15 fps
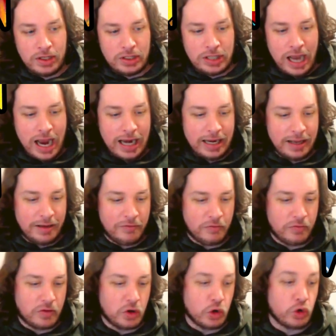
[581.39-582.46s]
kind of
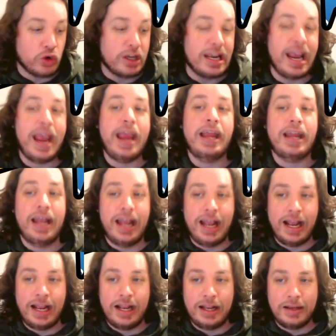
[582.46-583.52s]

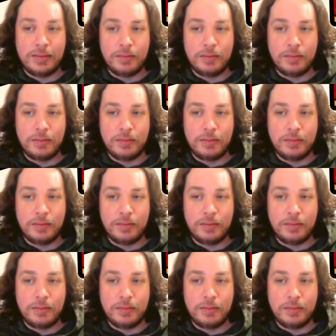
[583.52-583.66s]
creating